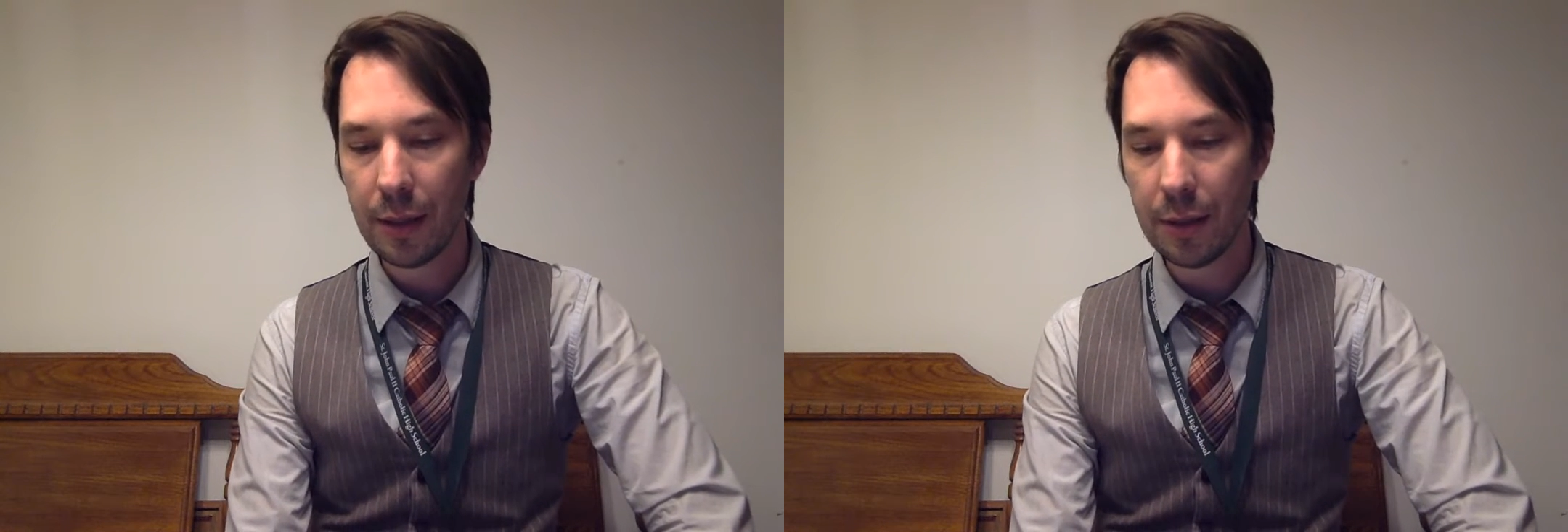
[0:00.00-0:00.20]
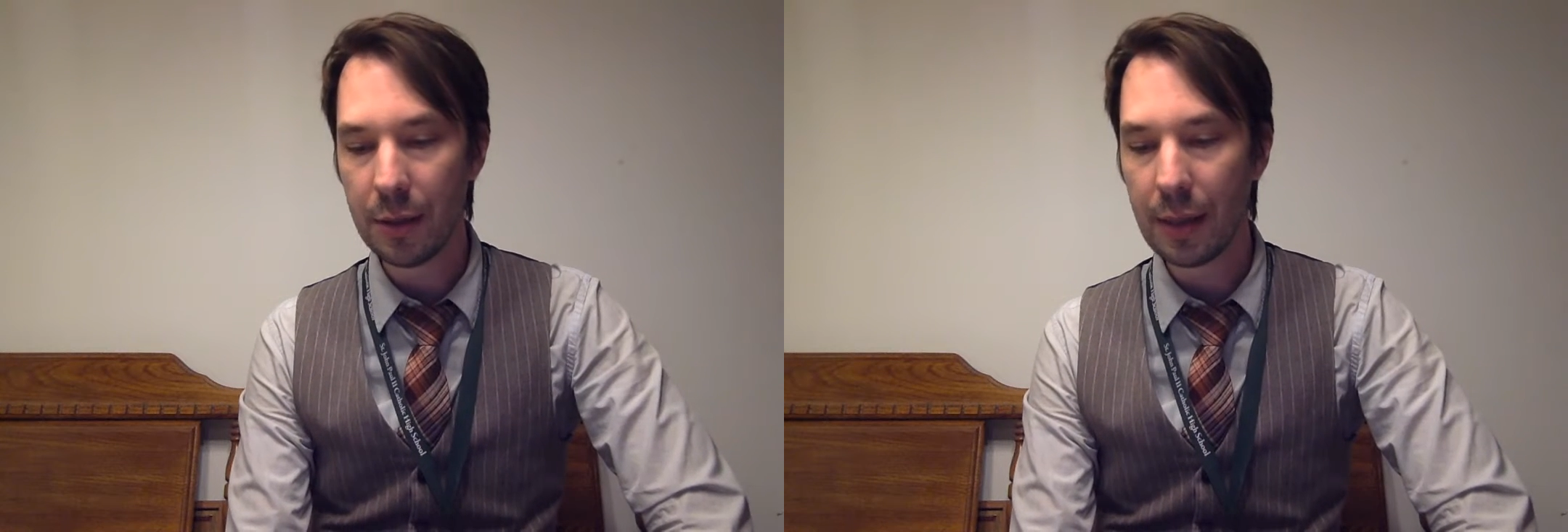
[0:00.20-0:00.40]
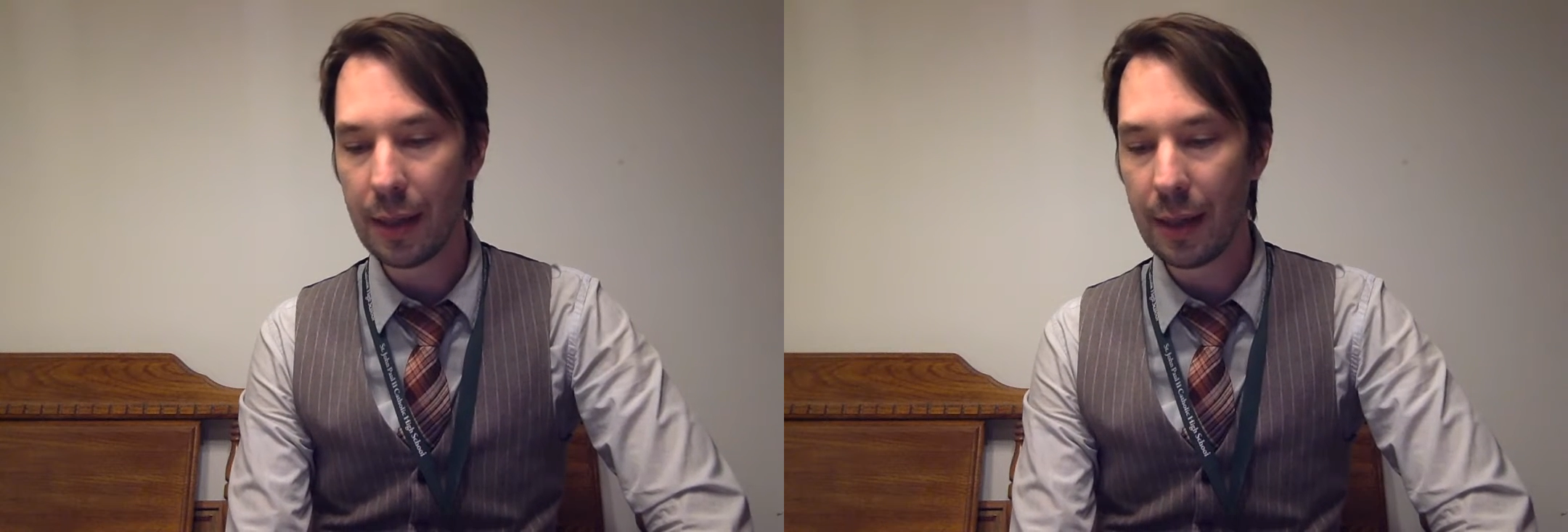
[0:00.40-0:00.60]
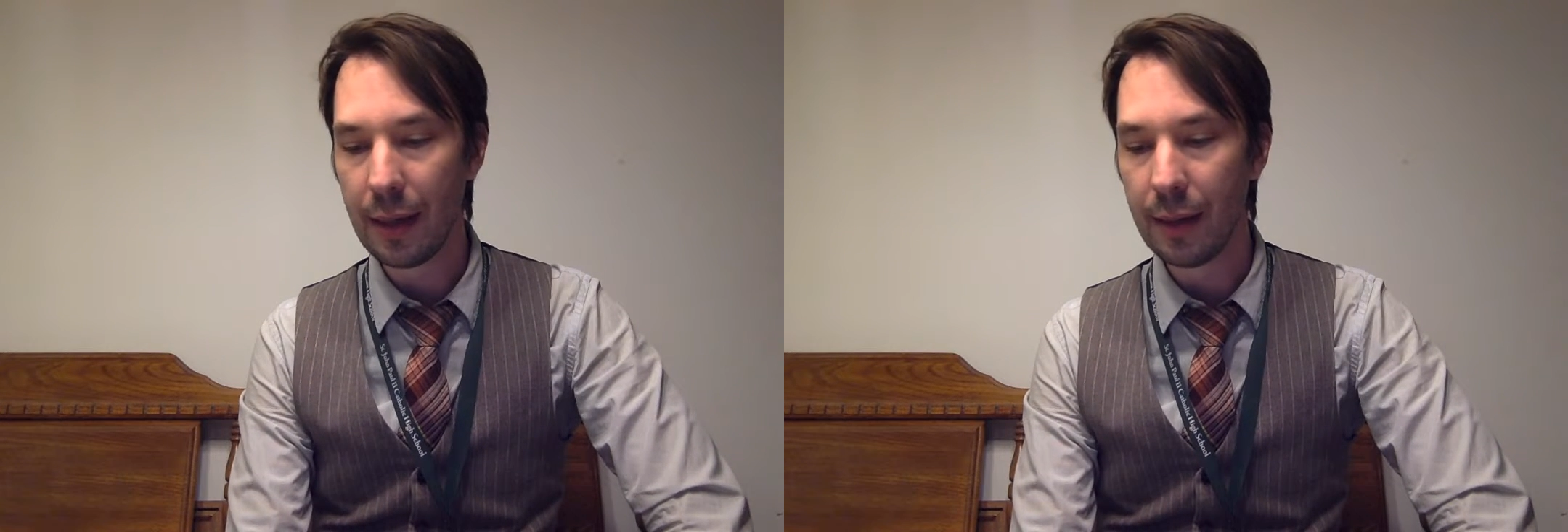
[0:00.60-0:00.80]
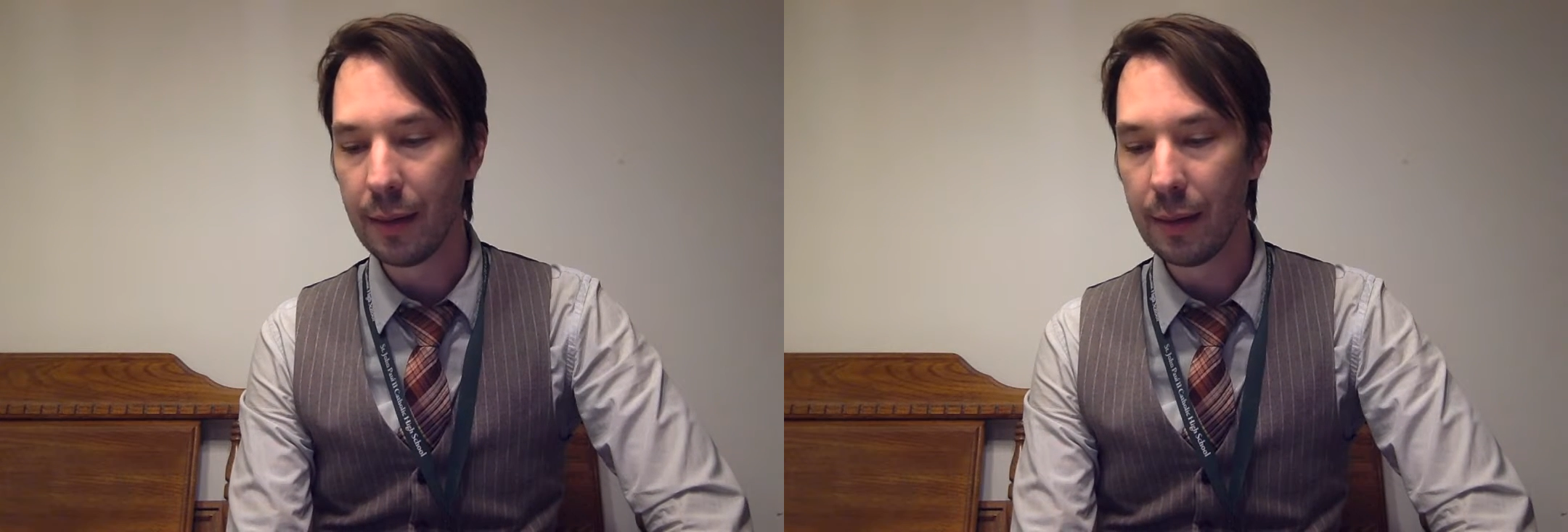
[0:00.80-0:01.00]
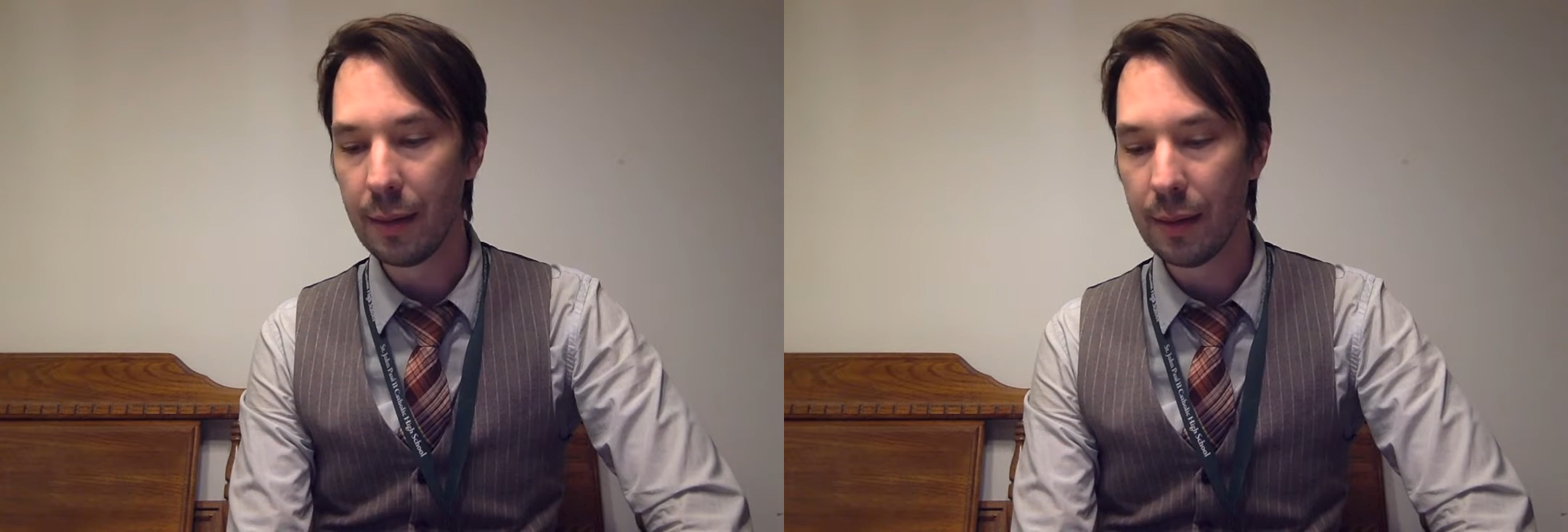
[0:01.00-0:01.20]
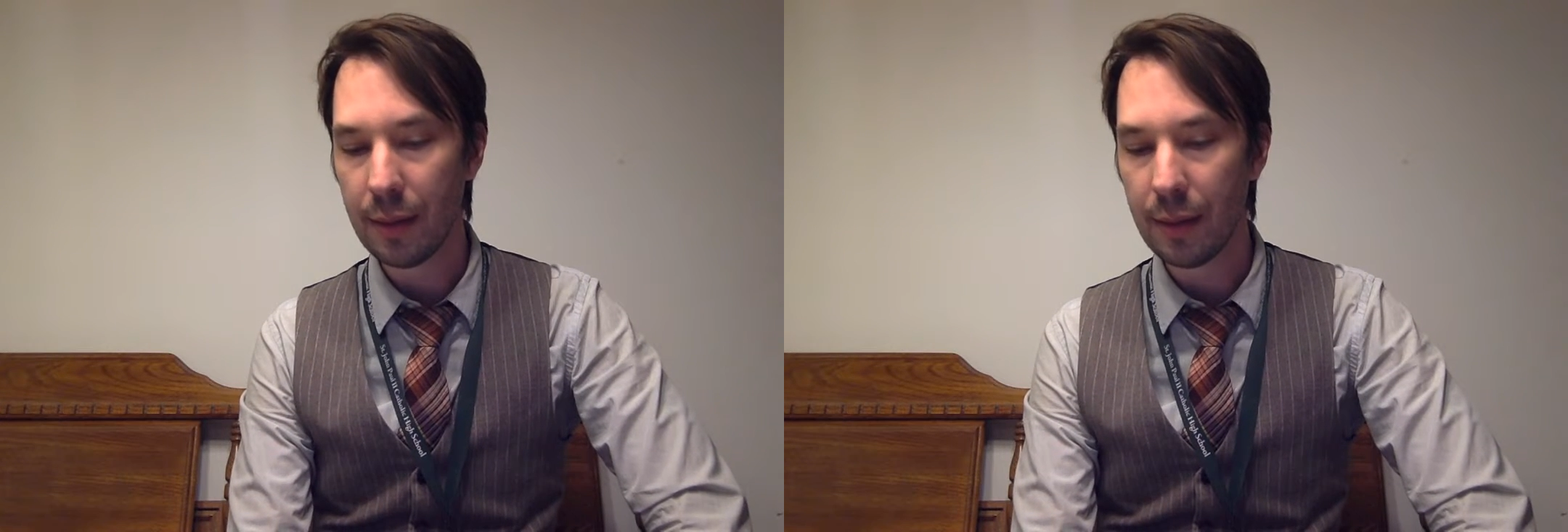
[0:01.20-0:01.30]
you can